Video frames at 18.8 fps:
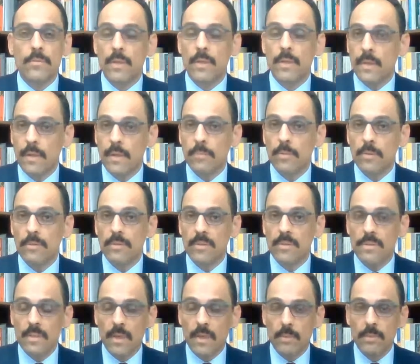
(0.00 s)
were not able to
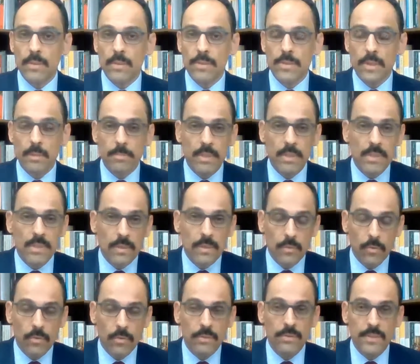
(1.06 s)
establish peace and
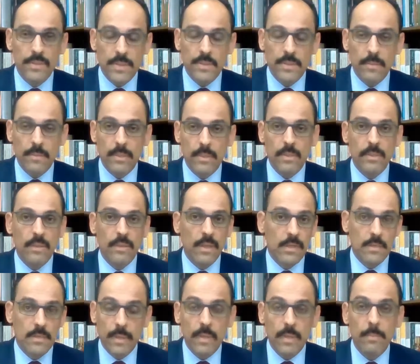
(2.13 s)
order and stability
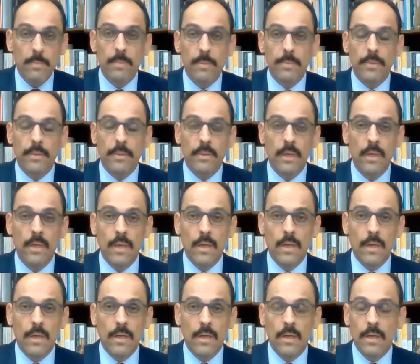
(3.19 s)
as many people
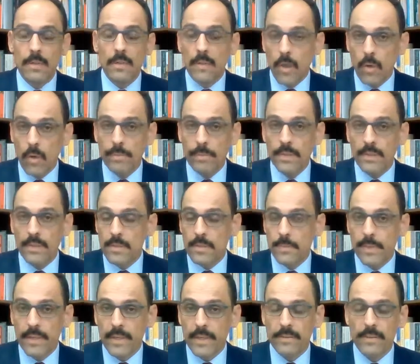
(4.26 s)
had hoped and
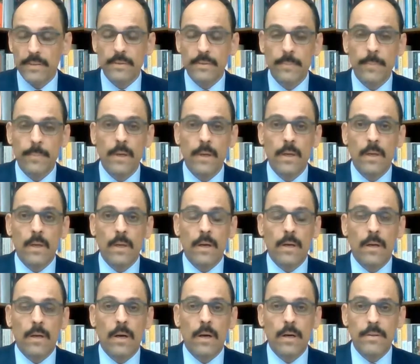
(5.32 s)
expected.
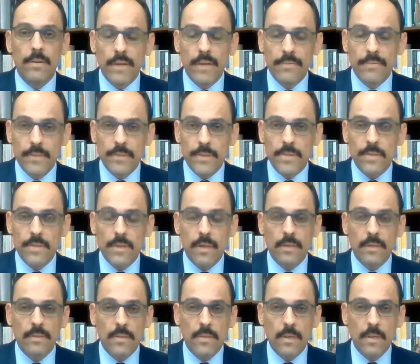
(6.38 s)
Our efforts
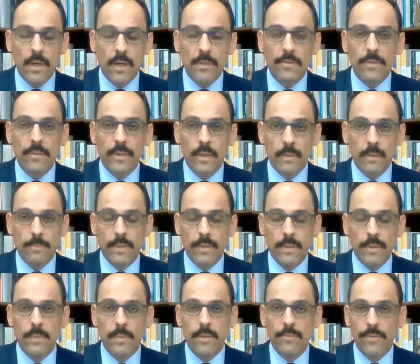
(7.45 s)
are designed to help
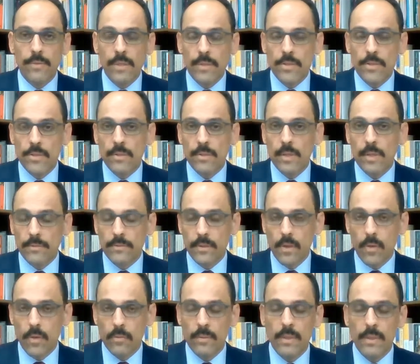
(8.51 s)
them reach that
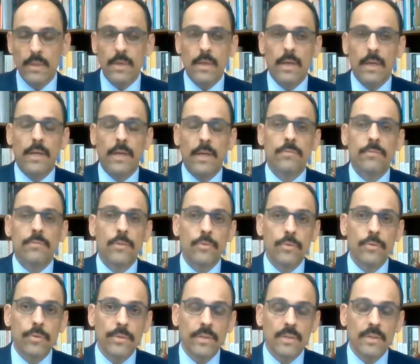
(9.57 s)
goal. And we
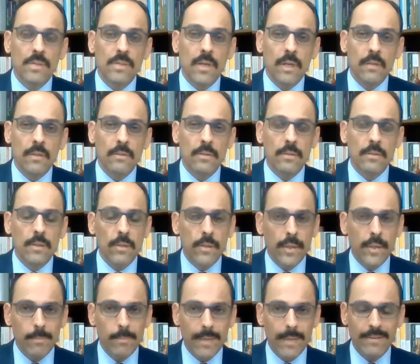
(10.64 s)
do this under the
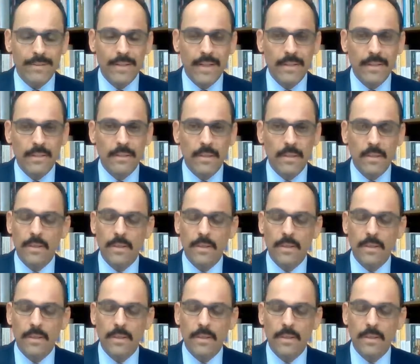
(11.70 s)
UN mandate